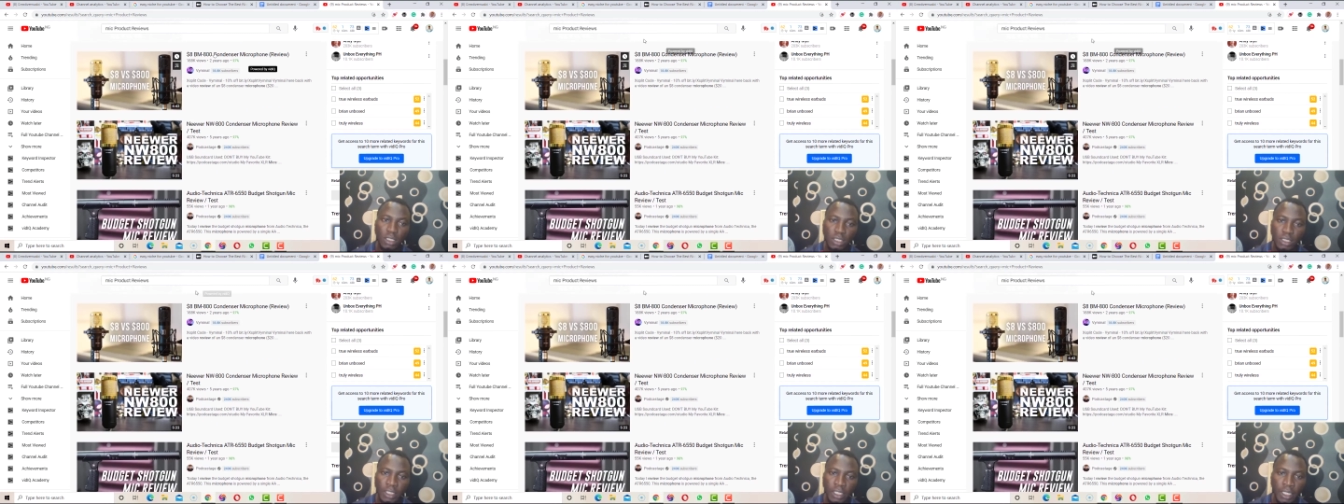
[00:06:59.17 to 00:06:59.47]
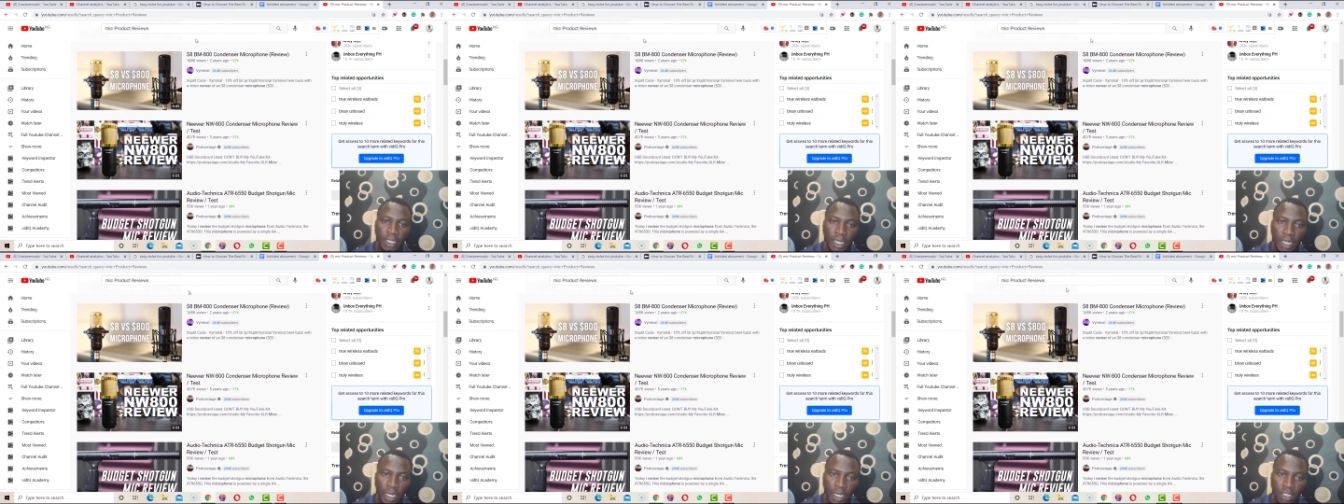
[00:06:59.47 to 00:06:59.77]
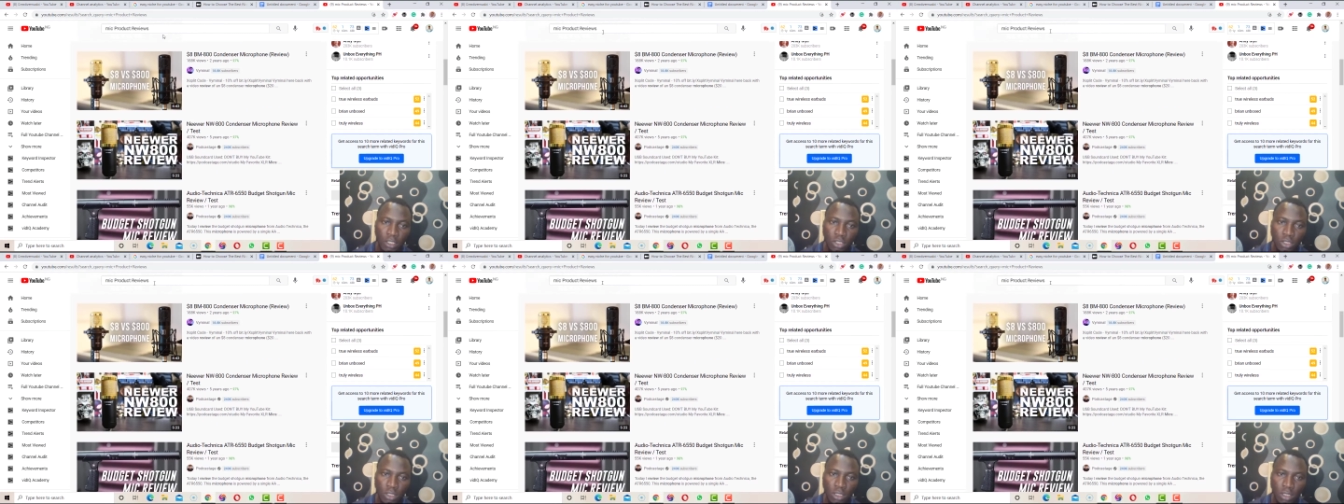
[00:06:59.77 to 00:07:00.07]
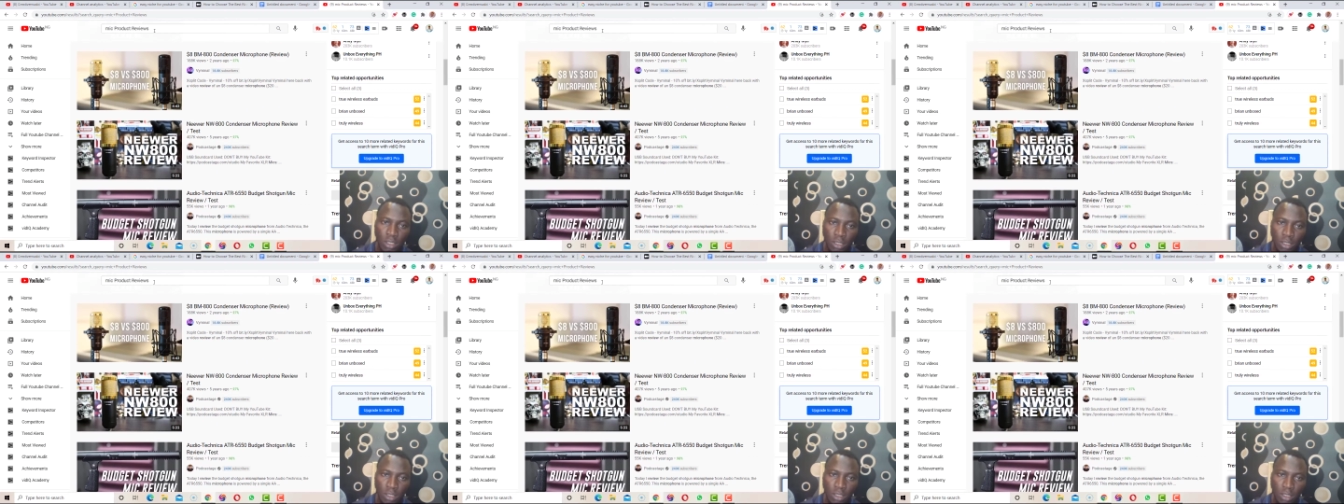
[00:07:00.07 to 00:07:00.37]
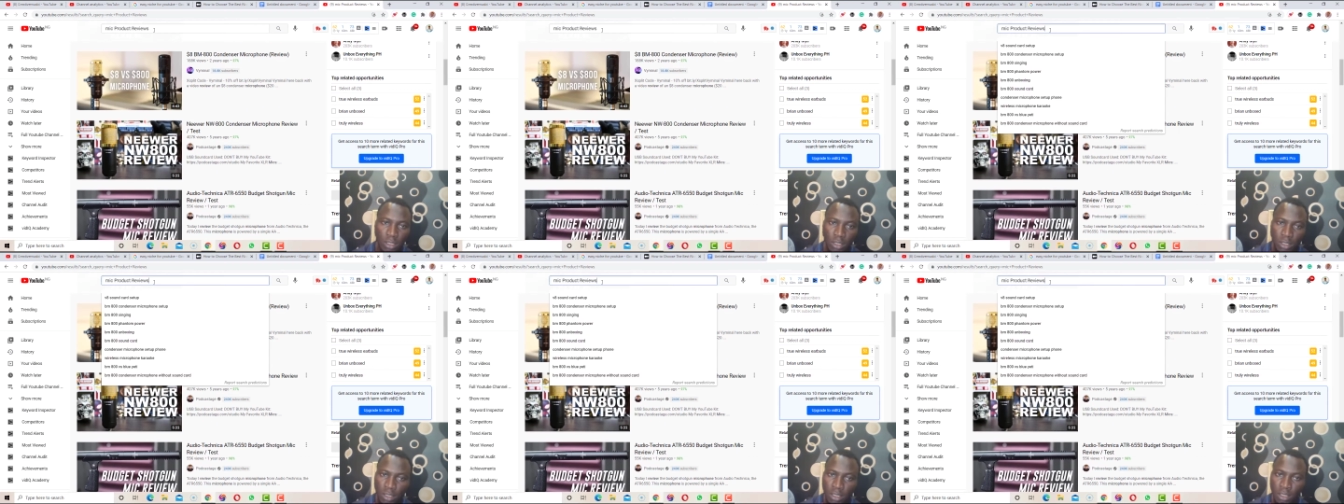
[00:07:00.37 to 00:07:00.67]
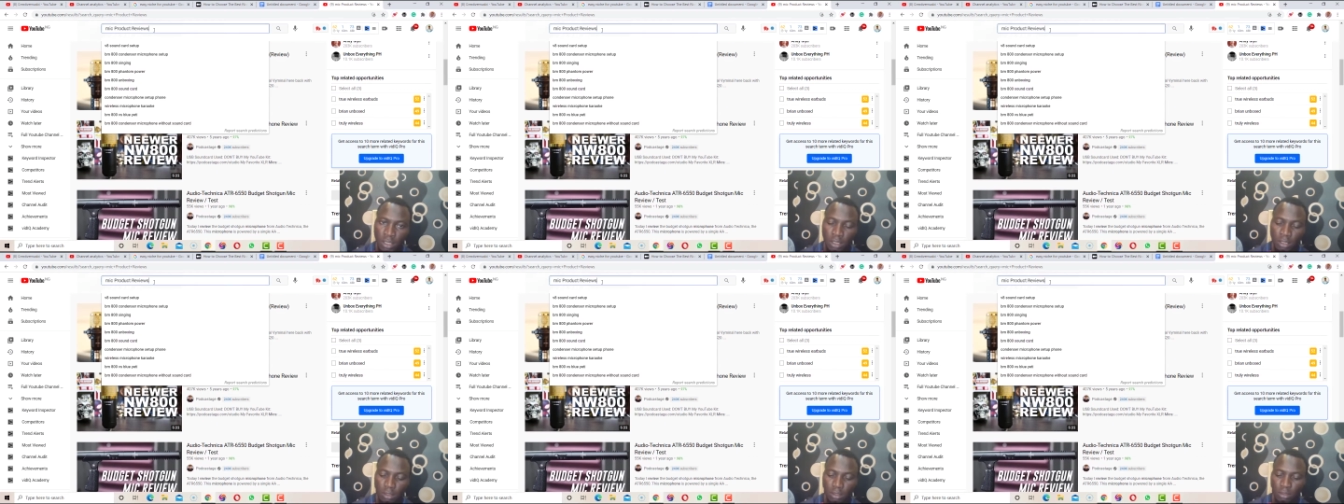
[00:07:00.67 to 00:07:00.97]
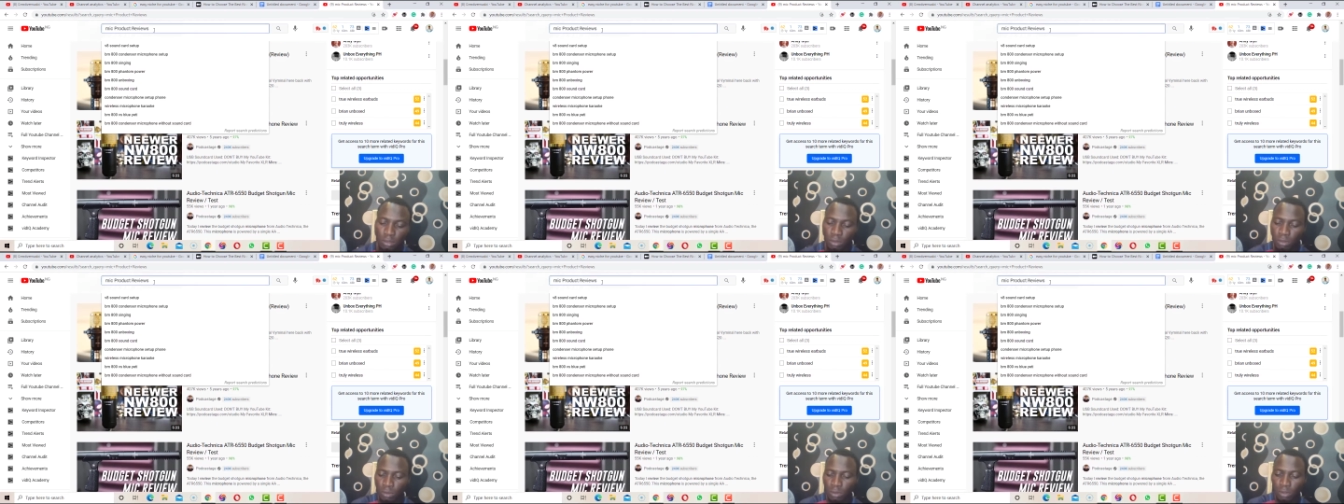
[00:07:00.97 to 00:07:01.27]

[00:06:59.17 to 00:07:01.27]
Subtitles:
they actually need. So